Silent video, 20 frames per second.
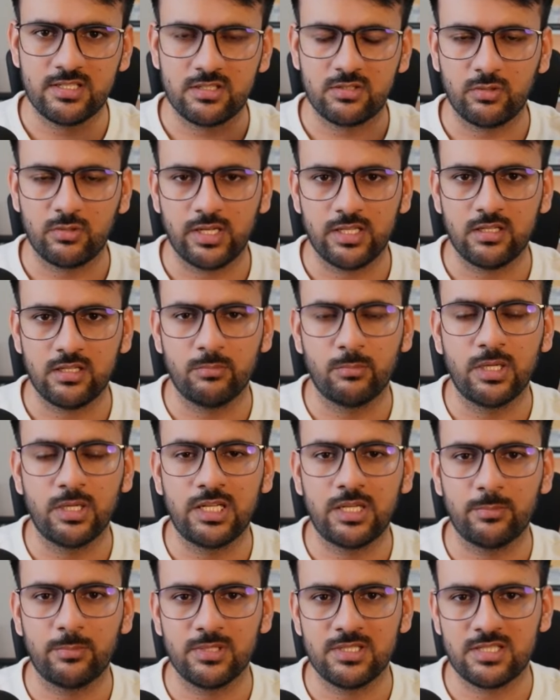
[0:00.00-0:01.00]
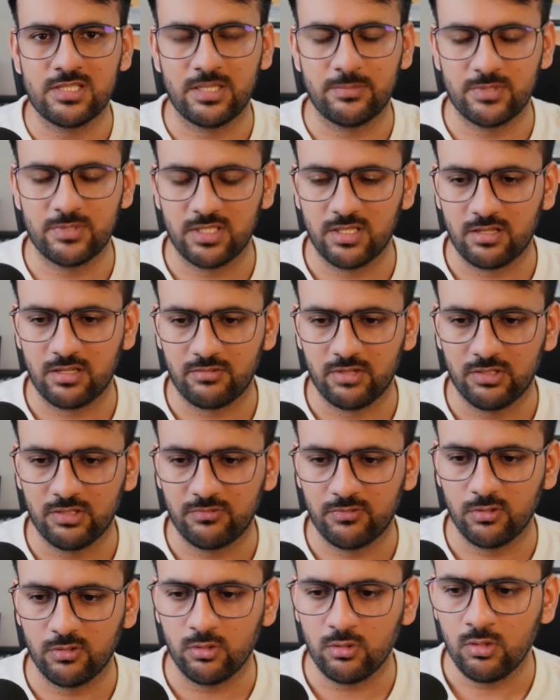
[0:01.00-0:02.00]
together multiple steps in our
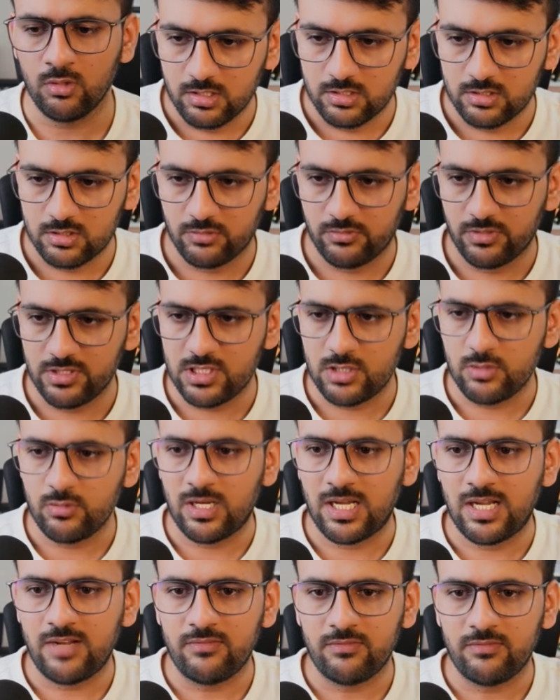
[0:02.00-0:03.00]
workflow. So once you have